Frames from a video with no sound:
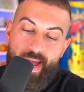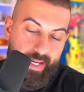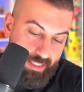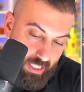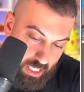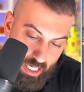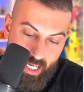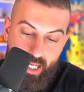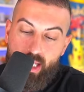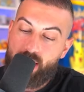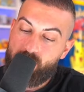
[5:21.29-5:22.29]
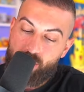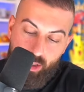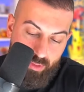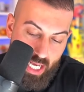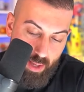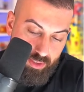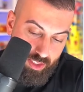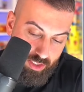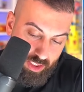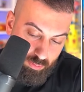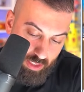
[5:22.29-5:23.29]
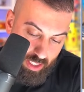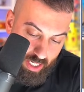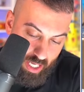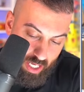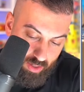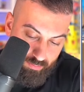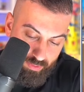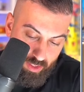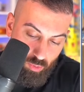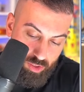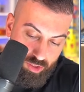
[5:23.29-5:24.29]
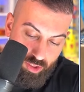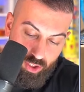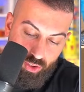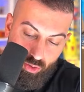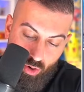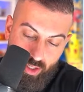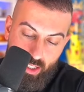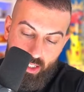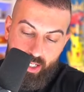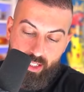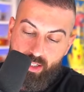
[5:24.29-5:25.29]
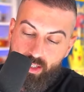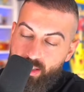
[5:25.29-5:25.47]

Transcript: and, like, sometimes they'll just be like, hey, we're just going to throw you, like,